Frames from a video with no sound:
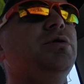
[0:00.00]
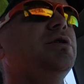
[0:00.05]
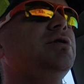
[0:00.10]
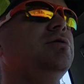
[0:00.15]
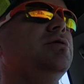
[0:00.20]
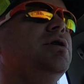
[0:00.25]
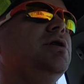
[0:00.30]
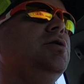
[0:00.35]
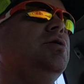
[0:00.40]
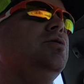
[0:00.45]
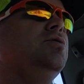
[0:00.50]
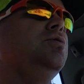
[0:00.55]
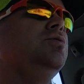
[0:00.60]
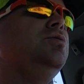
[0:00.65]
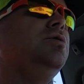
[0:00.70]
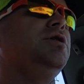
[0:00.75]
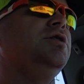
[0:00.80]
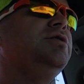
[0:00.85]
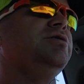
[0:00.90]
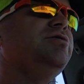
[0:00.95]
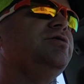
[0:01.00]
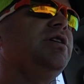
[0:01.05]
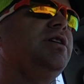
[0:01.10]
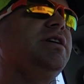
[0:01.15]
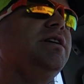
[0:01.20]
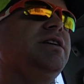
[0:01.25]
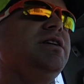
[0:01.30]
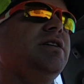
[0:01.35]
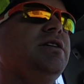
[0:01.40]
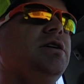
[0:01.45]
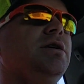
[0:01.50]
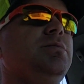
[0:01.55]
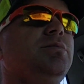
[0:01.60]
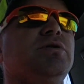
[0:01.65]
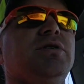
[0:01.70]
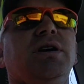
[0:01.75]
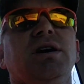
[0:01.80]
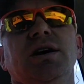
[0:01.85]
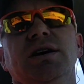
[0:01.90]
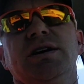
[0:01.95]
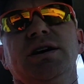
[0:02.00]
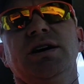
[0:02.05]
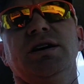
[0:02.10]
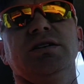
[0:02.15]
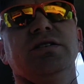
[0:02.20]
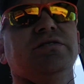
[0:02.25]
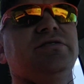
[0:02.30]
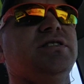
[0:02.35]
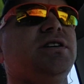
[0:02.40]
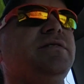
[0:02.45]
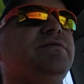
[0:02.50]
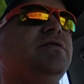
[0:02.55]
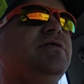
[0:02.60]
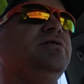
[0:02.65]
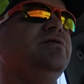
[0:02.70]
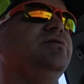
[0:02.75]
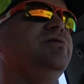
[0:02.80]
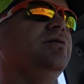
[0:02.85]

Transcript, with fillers: We're gonna go uh, try to get a couple knocked out this evening.